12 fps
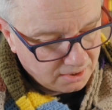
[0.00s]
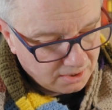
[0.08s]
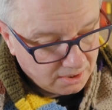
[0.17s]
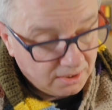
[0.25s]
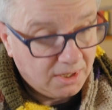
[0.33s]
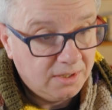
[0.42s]

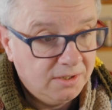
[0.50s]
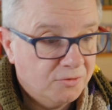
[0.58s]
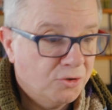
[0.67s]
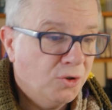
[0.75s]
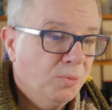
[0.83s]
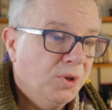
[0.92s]
And the idea of
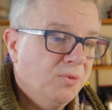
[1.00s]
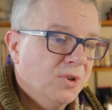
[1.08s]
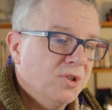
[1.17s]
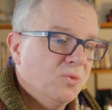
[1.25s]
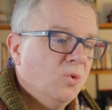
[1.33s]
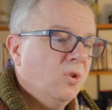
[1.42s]
dropping
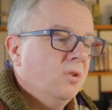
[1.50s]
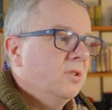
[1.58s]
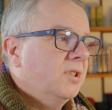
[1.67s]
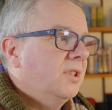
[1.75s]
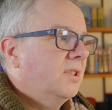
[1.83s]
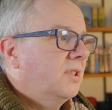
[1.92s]
one's
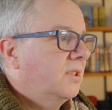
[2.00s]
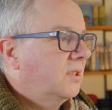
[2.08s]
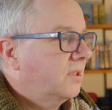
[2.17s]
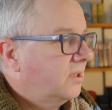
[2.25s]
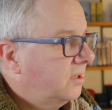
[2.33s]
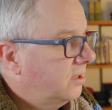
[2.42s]
walls
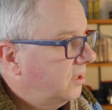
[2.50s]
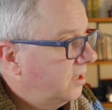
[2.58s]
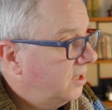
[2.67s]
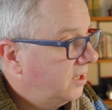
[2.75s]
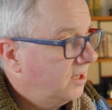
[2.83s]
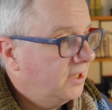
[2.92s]
is
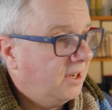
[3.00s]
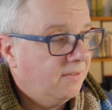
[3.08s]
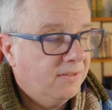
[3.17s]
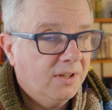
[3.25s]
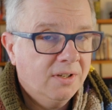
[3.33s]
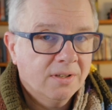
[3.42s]
a
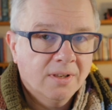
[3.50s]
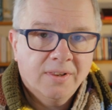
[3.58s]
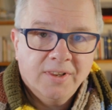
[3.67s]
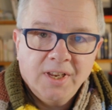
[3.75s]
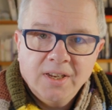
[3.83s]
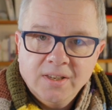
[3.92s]
difficult
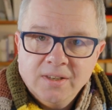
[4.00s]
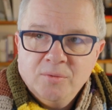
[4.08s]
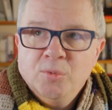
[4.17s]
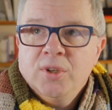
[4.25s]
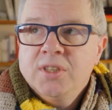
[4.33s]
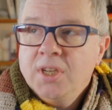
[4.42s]
thing,
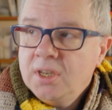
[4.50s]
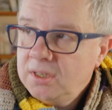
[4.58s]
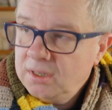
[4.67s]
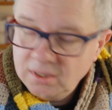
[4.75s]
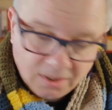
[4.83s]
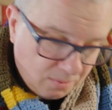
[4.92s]

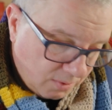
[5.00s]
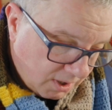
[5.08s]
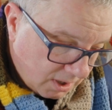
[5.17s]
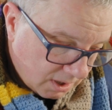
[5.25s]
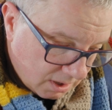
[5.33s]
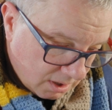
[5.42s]
particularly
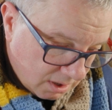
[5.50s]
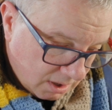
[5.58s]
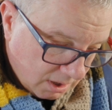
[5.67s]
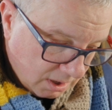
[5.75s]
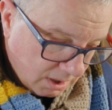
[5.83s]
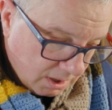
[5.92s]
where
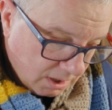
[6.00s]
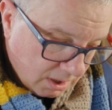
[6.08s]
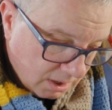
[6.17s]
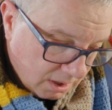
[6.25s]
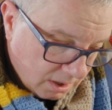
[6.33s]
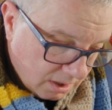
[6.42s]

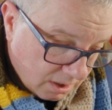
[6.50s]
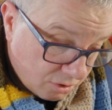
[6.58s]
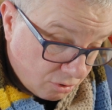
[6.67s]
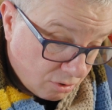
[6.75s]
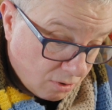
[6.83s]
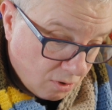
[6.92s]
there's
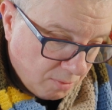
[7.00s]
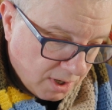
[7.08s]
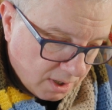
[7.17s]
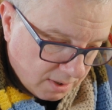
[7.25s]
trauma